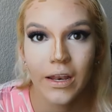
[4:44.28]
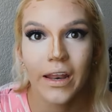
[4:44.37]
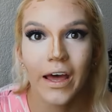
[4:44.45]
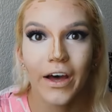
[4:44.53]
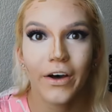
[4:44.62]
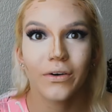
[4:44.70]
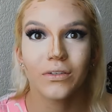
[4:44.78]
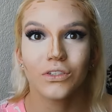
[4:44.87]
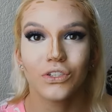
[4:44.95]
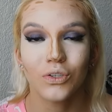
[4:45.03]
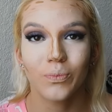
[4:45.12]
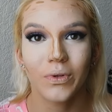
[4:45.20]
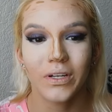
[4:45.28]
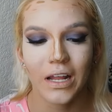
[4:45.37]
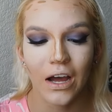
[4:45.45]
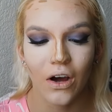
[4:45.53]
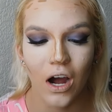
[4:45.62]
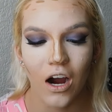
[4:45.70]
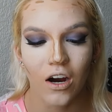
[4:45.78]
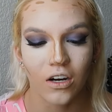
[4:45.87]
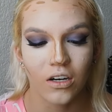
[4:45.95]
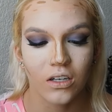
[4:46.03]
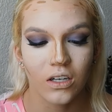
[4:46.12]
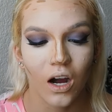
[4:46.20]
Now, to blend out
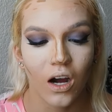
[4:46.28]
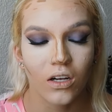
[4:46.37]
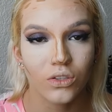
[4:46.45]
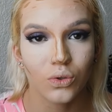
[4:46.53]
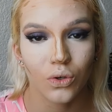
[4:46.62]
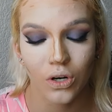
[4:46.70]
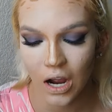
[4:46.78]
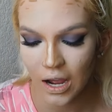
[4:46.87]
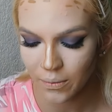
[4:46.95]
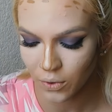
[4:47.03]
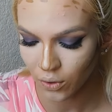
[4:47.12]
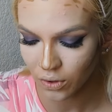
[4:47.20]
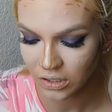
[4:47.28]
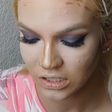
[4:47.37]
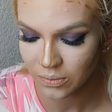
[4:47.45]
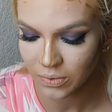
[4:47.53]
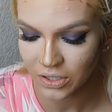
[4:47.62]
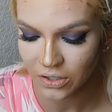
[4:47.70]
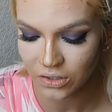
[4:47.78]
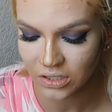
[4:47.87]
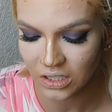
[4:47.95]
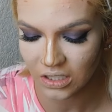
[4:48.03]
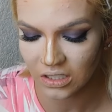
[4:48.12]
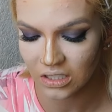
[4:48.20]
our contour, I'm going to be
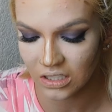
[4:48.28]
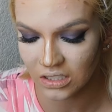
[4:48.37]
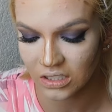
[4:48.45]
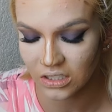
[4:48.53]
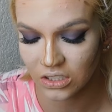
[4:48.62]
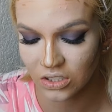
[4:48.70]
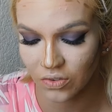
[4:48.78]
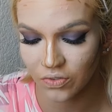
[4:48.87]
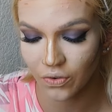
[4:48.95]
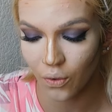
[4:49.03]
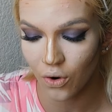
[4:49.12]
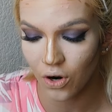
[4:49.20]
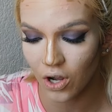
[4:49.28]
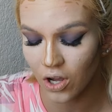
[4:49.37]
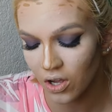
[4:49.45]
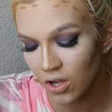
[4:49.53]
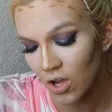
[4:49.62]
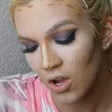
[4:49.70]
using this Sephora